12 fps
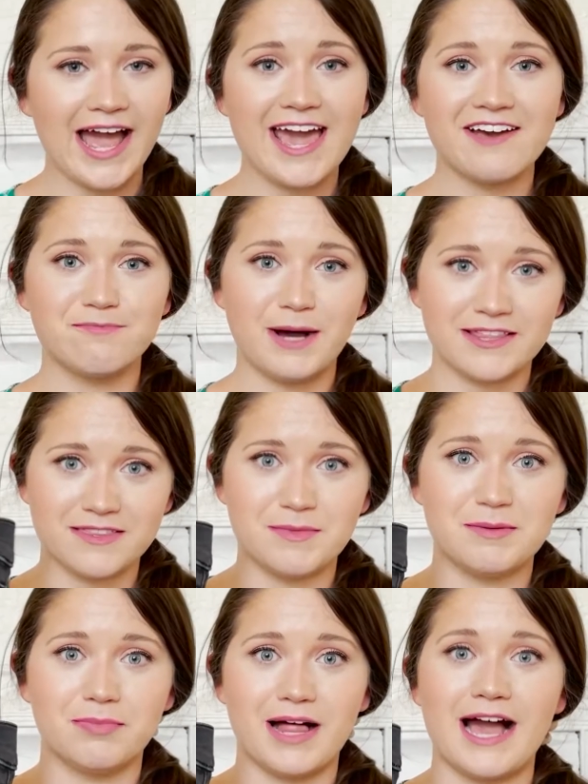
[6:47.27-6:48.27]
I have bought them
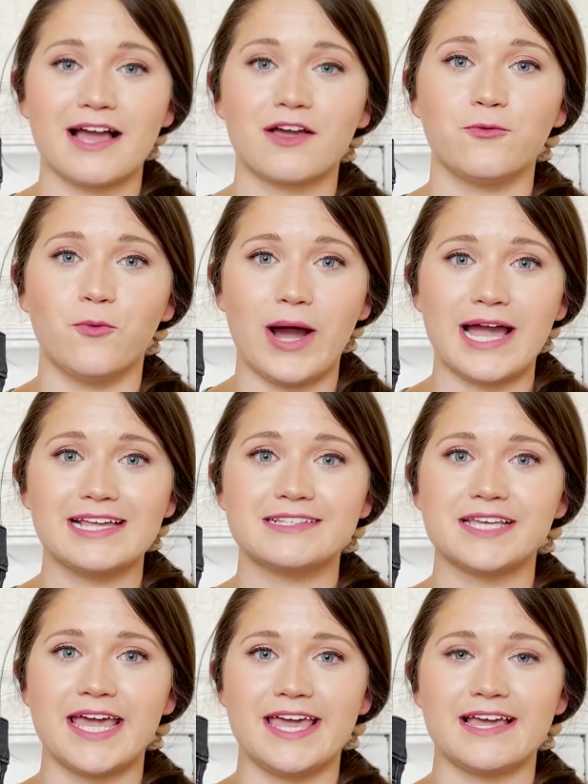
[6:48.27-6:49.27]
in black, white,
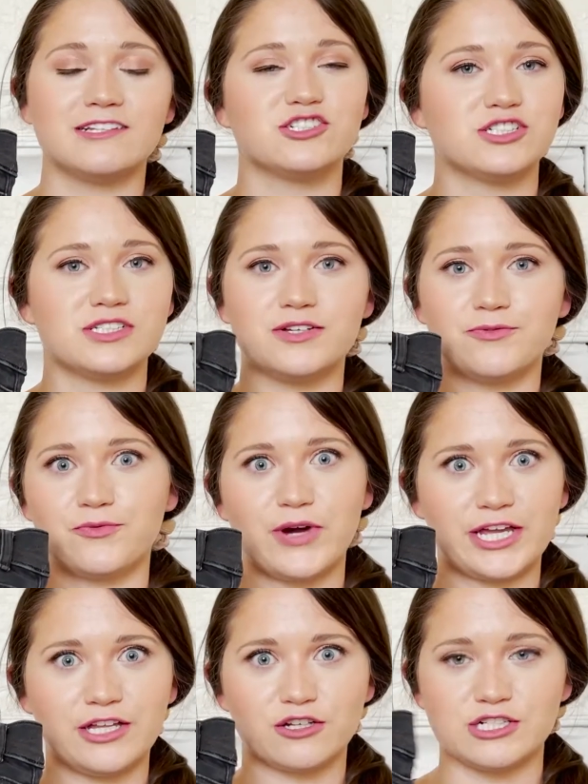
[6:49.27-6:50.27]
and just a
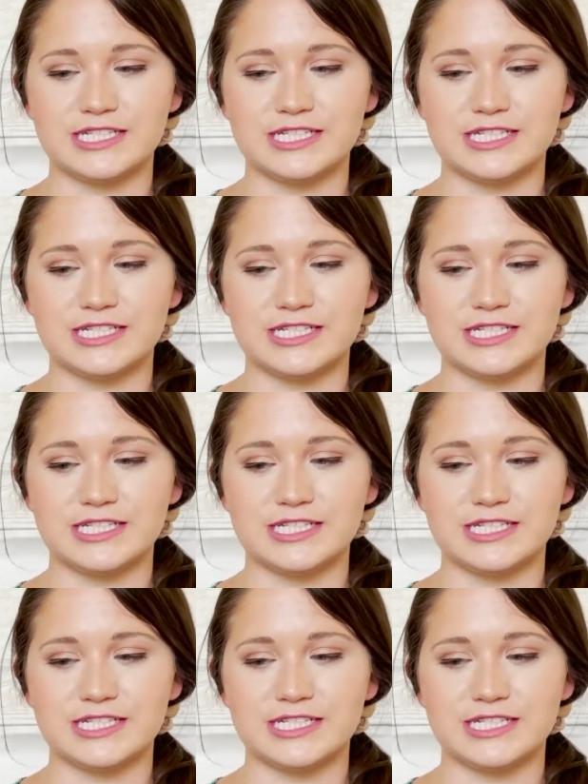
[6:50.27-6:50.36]
regular